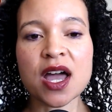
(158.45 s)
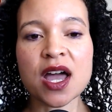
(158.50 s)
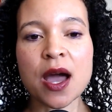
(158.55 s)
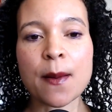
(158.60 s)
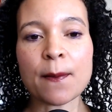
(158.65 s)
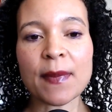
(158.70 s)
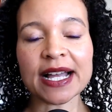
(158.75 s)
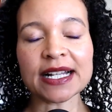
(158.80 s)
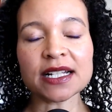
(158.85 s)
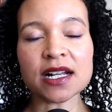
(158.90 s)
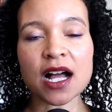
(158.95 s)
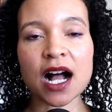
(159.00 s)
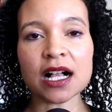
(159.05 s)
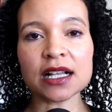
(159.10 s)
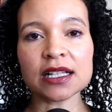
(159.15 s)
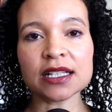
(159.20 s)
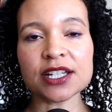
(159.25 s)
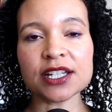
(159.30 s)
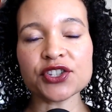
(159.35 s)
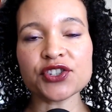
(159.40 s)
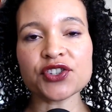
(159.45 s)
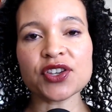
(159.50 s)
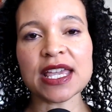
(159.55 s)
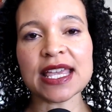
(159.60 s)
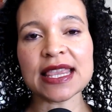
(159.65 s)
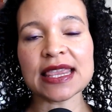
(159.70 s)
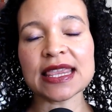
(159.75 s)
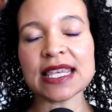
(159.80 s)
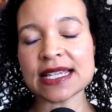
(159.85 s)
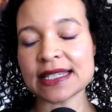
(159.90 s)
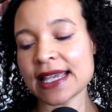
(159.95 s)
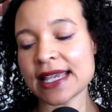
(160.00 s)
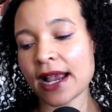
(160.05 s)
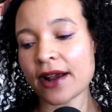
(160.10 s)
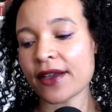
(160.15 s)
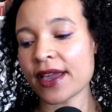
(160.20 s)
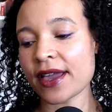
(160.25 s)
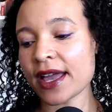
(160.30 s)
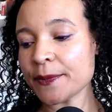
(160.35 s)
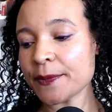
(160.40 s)
my knowledge in this
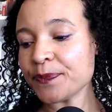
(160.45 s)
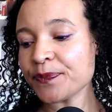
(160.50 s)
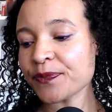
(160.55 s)
area.